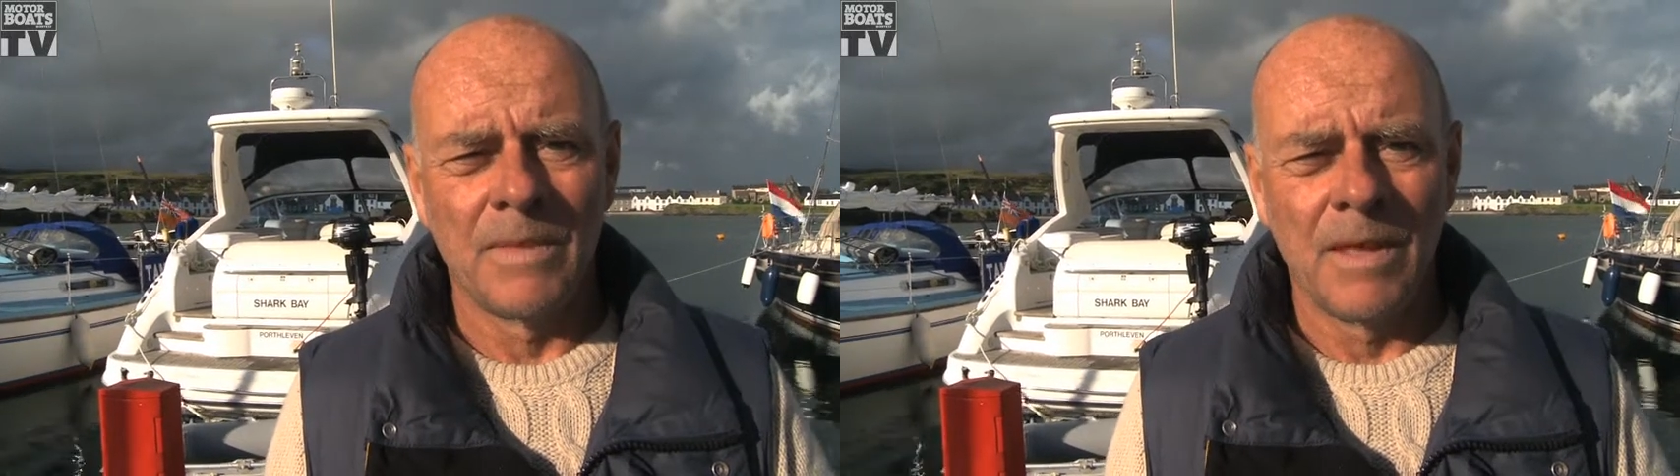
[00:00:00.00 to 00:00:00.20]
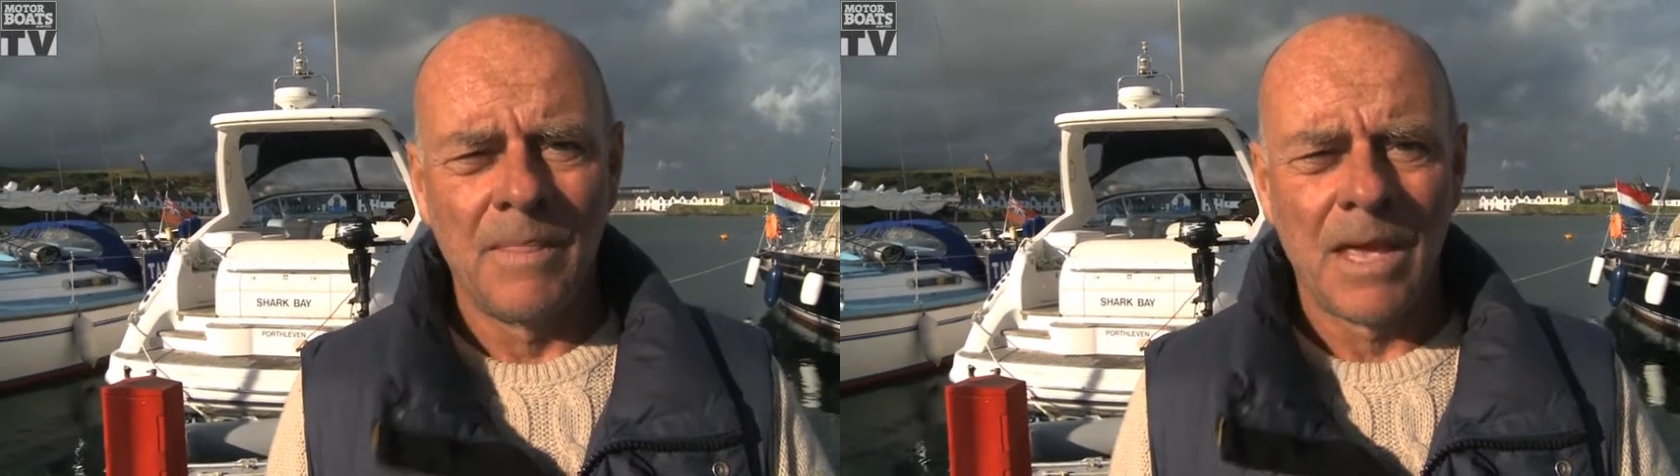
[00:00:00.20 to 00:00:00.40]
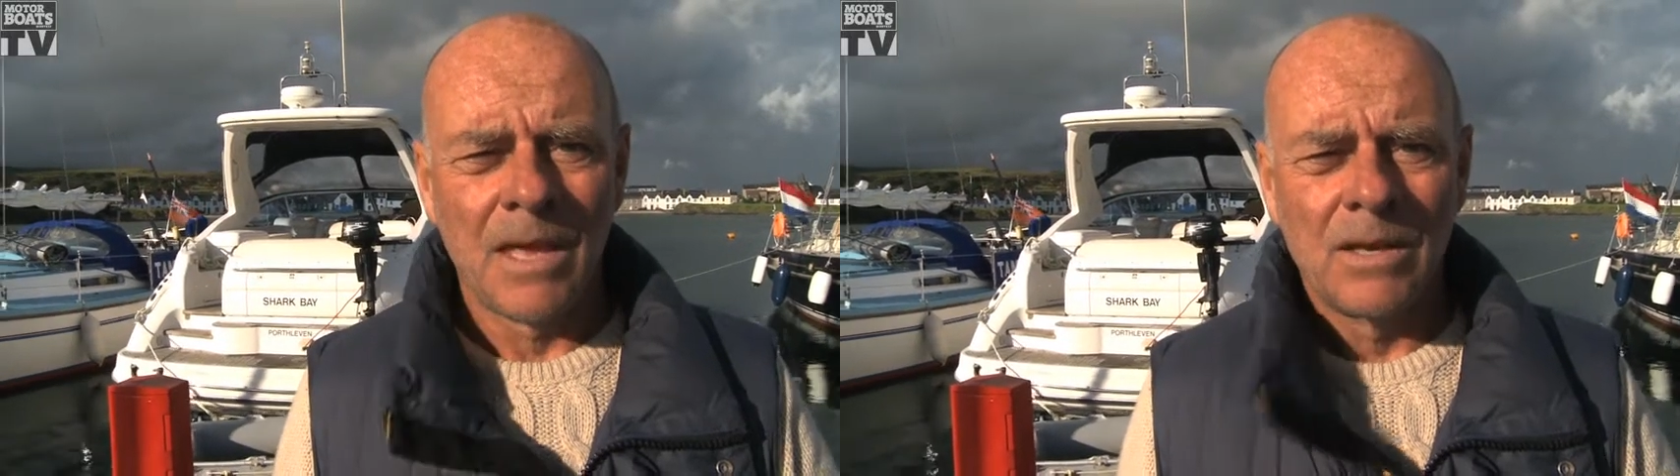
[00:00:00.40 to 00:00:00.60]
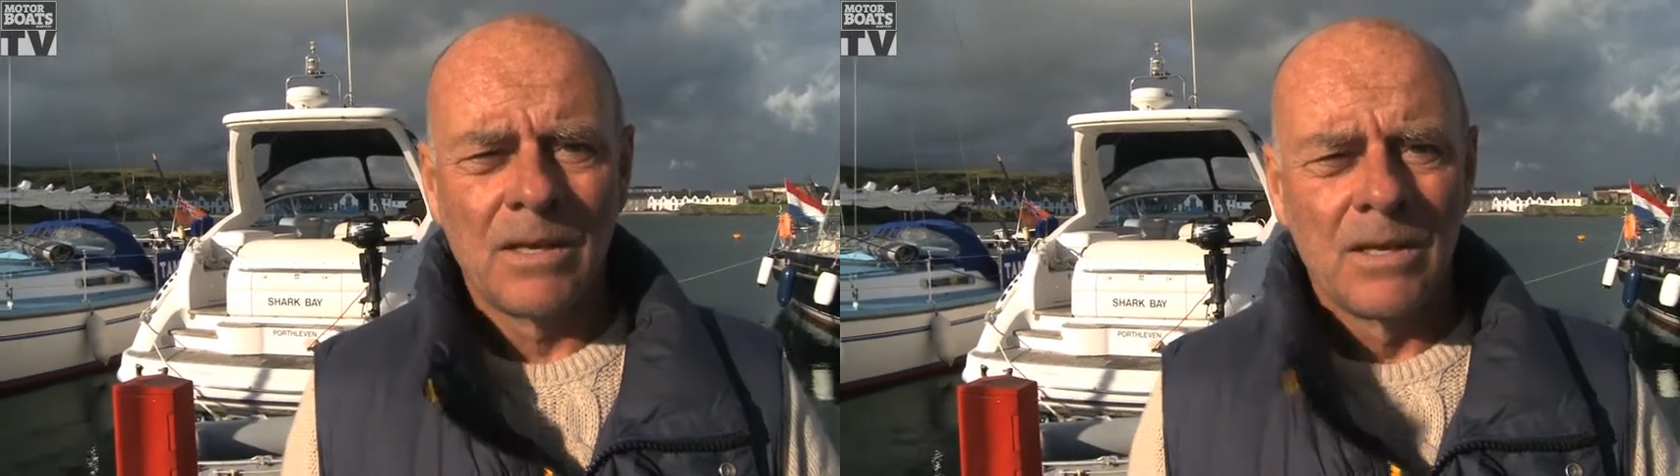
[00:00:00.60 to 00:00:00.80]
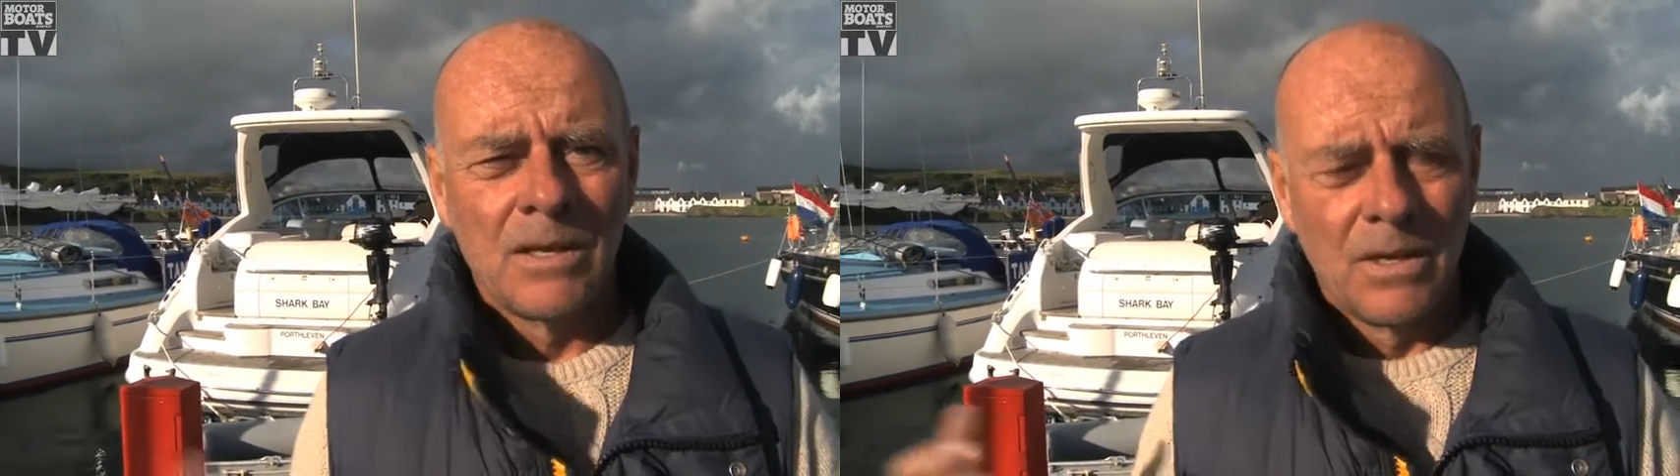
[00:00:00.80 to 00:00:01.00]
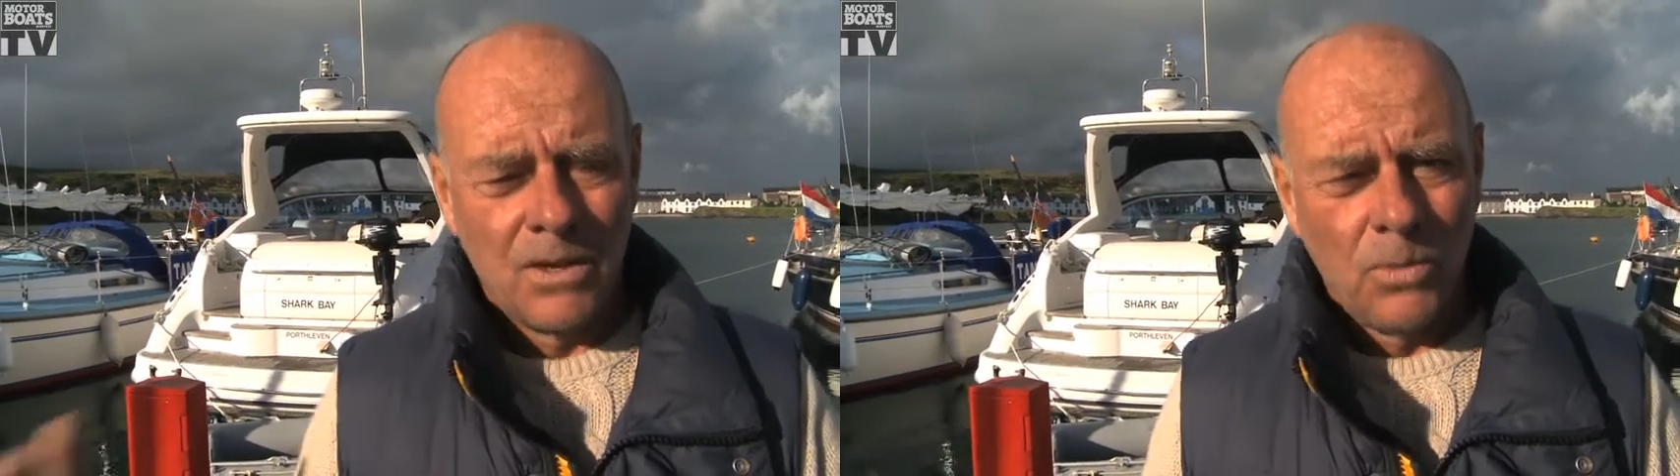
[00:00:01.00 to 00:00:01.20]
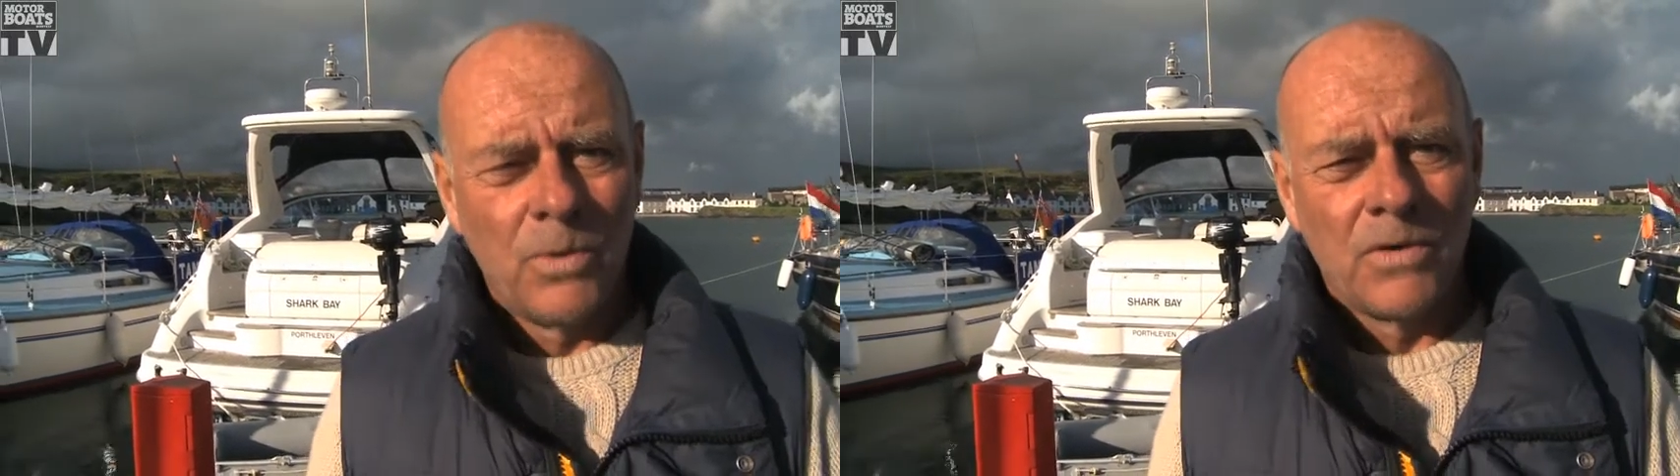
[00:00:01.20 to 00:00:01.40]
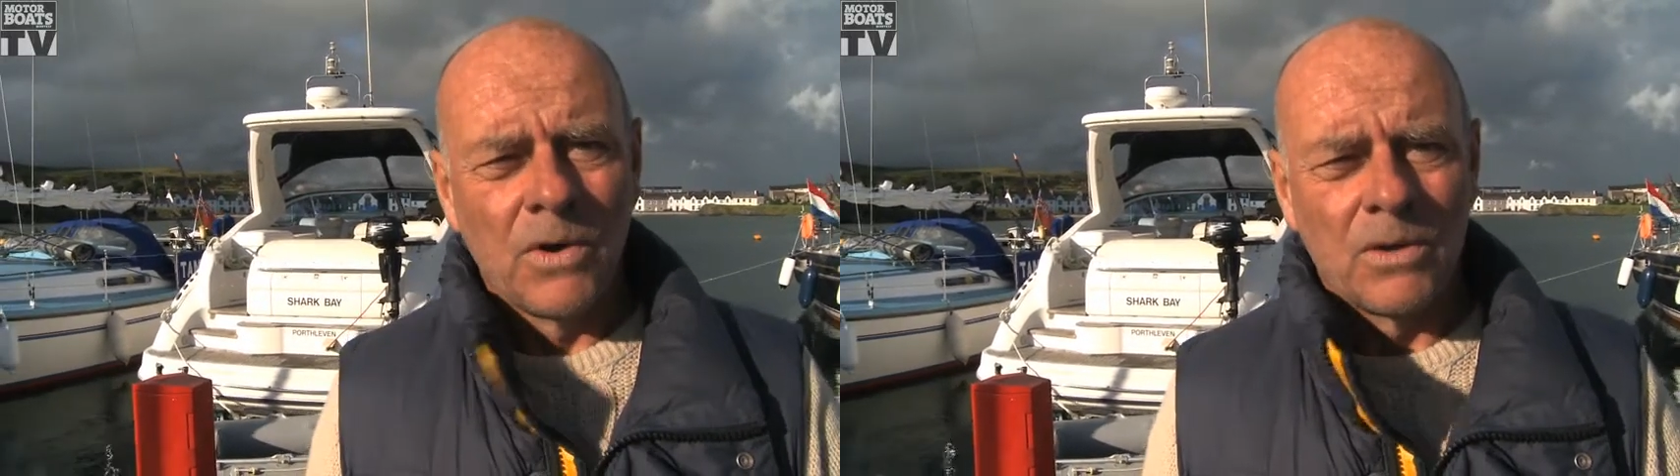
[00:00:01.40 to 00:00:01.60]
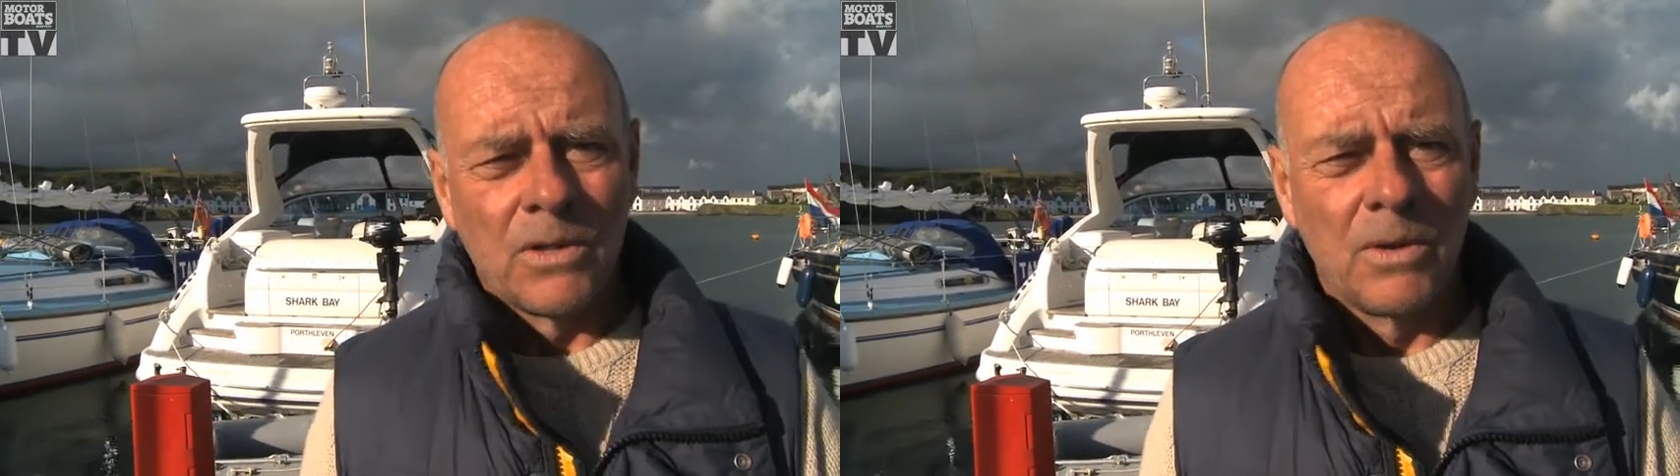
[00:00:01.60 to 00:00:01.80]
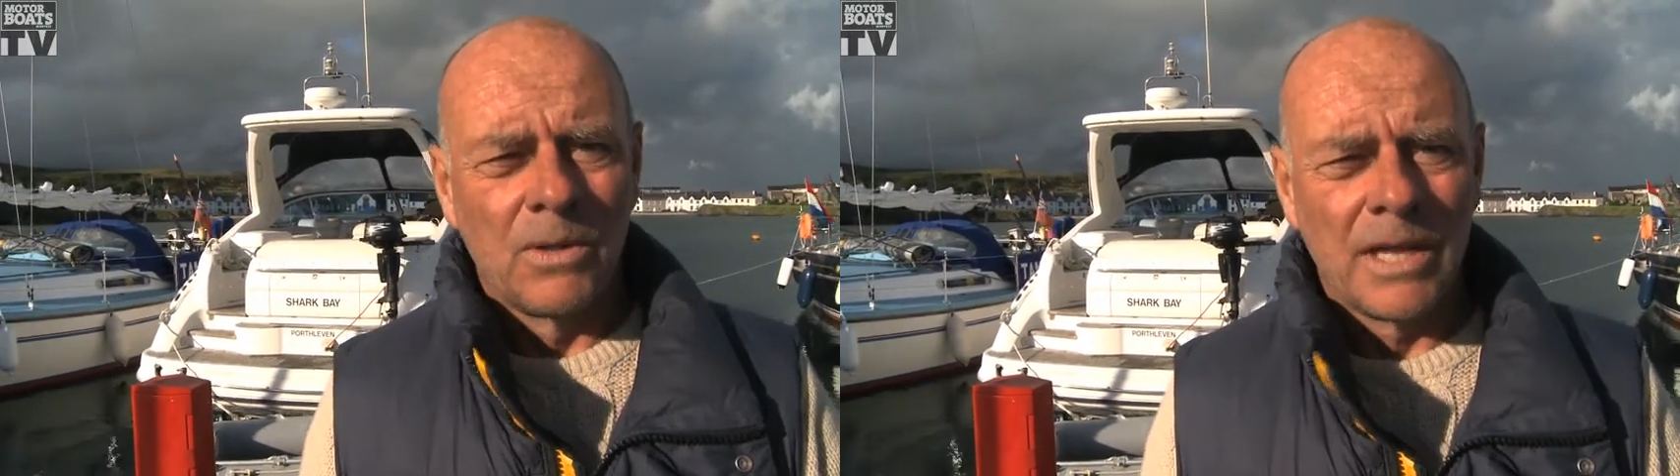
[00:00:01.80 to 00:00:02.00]
In the end, we've got a
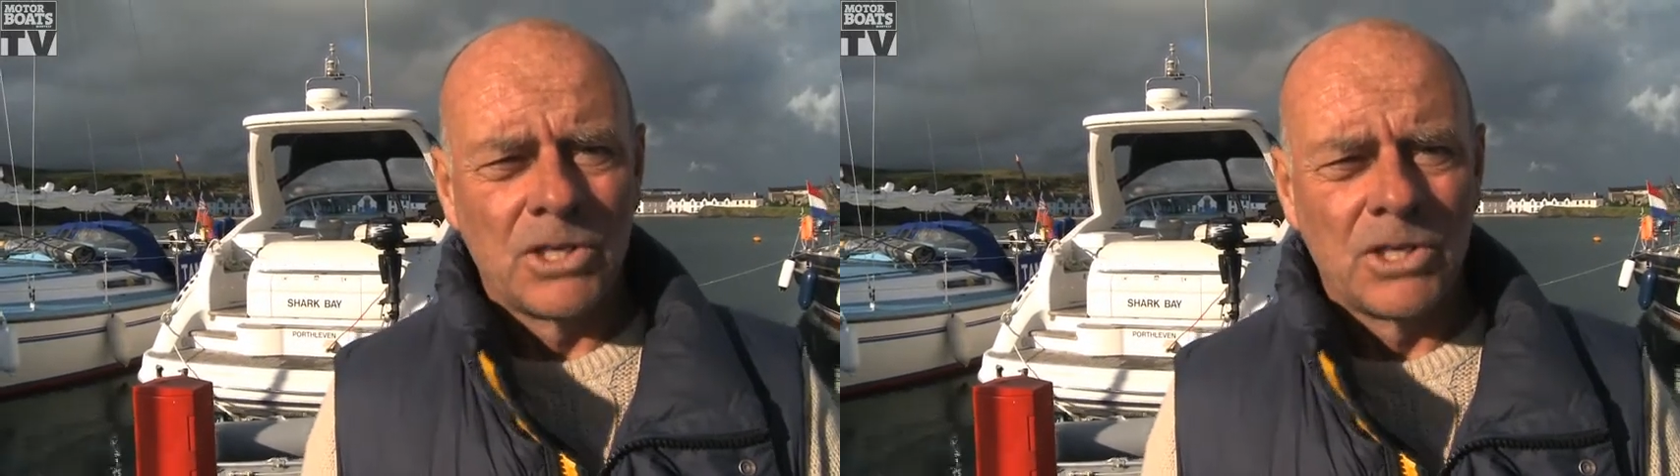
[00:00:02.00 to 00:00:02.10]
local